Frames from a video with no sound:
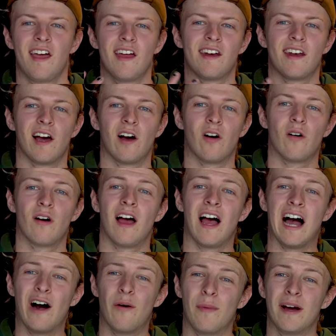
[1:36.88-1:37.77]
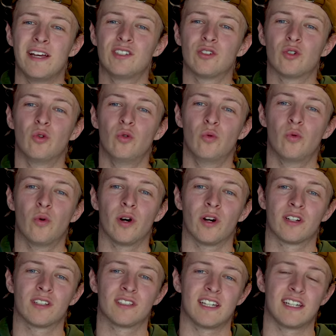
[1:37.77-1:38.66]
Now, how my school
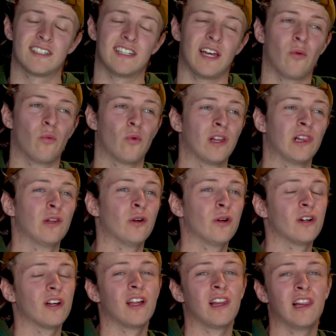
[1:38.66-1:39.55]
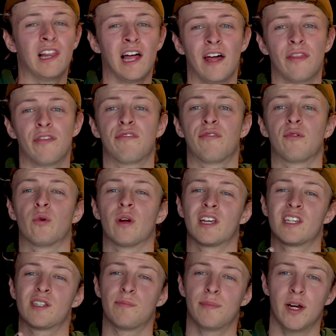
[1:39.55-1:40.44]
works is that we learn a lot through
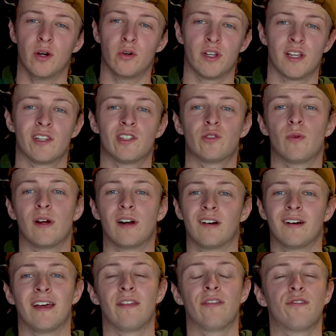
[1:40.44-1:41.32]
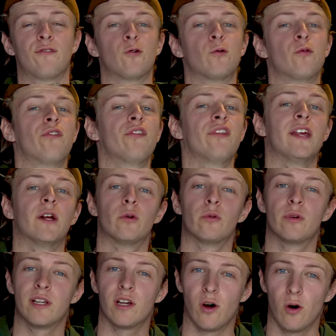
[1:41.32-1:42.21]
experience rather than through
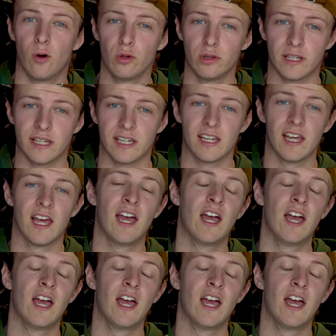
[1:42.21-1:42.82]
theory only.